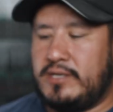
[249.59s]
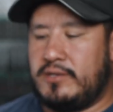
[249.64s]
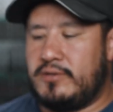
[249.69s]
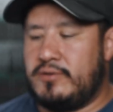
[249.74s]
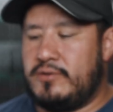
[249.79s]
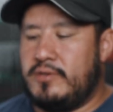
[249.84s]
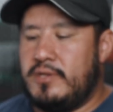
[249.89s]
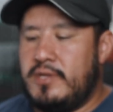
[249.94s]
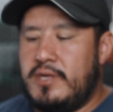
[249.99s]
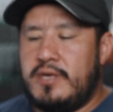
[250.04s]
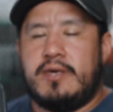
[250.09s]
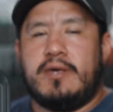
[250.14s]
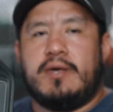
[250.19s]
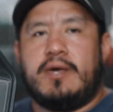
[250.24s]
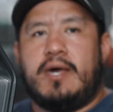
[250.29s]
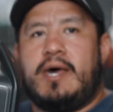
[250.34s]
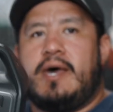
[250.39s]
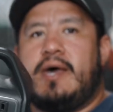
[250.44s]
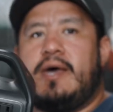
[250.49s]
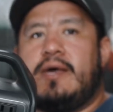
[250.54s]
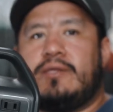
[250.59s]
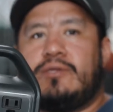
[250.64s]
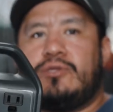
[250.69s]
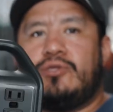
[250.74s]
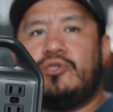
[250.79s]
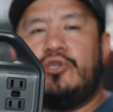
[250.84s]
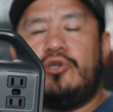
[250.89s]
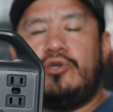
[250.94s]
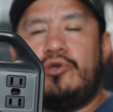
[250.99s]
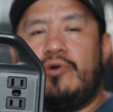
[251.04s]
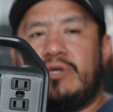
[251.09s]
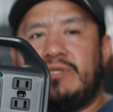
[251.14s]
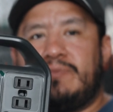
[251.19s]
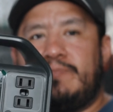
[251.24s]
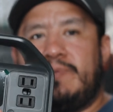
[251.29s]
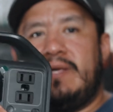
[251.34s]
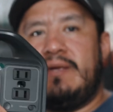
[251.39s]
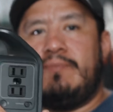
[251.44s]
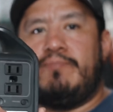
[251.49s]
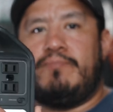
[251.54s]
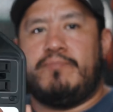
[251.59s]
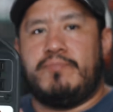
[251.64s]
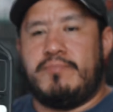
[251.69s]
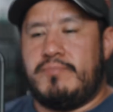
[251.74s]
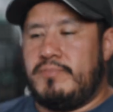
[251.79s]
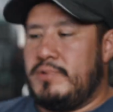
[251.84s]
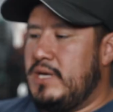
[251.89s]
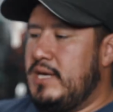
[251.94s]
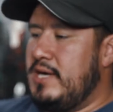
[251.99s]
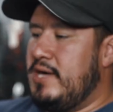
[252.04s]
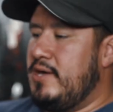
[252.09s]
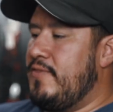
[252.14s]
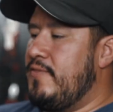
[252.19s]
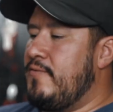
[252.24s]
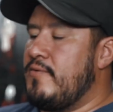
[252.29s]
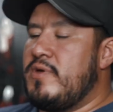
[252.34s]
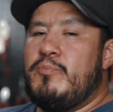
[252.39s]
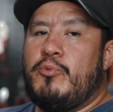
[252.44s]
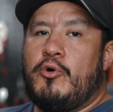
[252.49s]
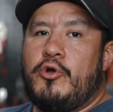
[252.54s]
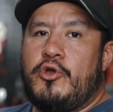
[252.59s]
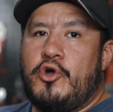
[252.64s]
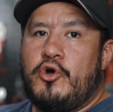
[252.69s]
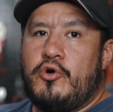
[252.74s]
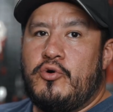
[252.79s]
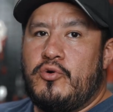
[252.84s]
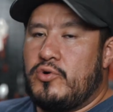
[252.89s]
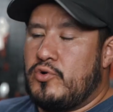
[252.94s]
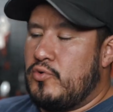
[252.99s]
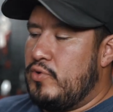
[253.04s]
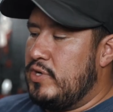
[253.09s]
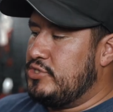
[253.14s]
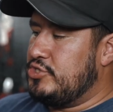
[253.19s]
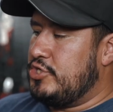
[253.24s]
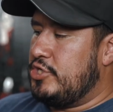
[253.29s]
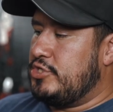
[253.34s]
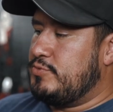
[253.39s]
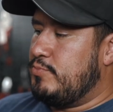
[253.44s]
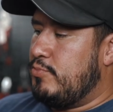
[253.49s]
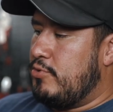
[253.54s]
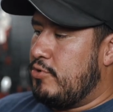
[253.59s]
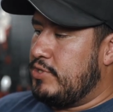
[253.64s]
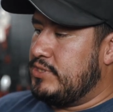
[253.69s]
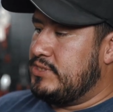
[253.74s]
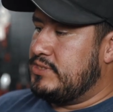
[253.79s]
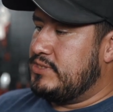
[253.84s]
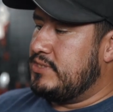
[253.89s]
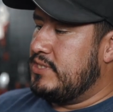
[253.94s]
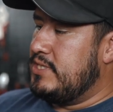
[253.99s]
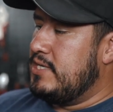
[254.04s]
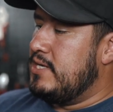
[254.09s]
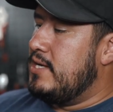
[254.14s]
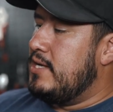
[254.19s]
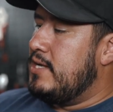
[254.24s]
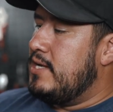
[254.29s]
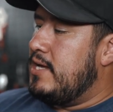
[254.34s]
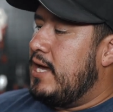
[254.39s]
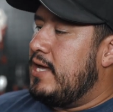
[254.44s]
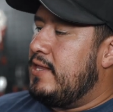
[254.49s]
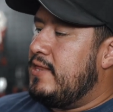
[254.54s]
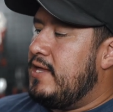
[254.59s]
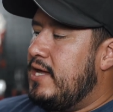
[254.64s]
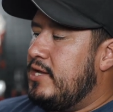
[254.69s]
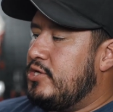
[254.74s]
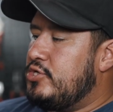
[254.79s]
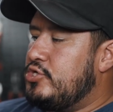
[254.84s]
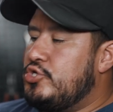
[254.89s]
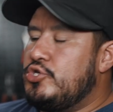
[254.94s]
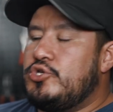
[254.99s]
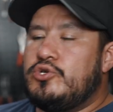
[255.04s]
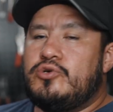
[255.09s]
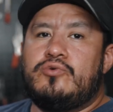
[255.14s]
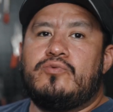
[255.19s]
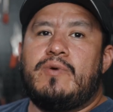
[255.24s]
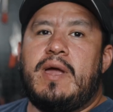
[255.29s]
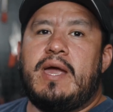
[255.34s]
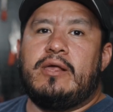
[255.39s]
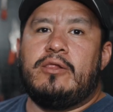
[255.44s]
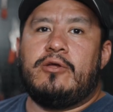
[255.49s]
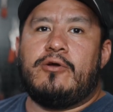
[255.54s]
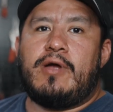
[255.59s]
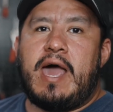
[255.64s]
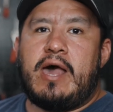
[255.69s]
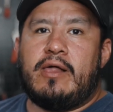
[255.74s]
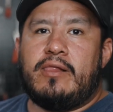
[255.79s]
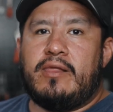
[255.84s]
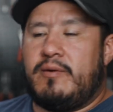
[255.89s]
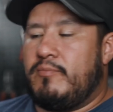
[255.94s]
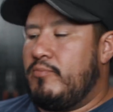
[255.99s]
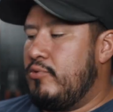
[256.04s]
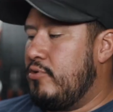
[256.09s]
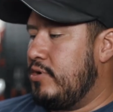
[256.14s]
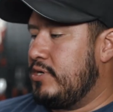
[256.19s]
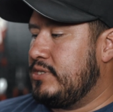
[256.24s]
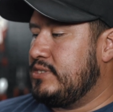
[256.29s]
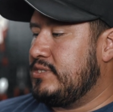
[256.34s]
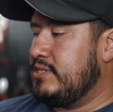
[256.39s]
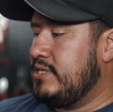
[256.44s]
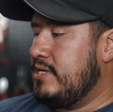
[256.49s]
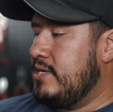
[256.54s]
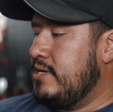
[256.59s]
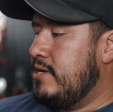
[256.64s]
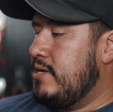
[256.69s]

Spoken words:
Cool. 2 USB 3.0 quick charge ports, and then 2 regular outlet ports.